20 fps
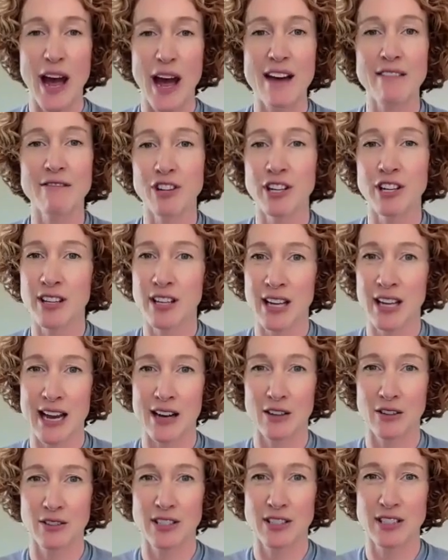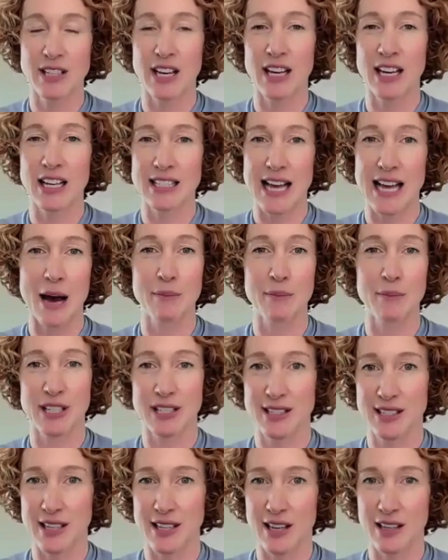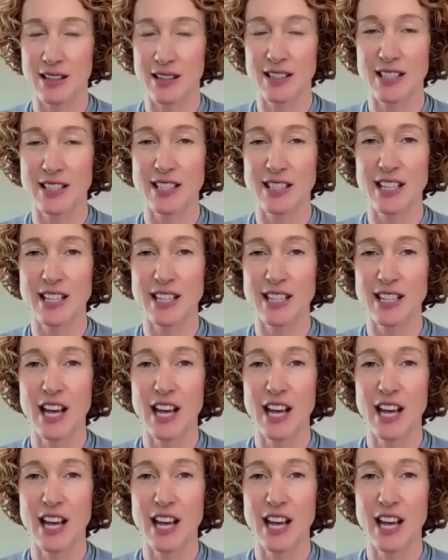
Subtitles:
everything else that has happened since.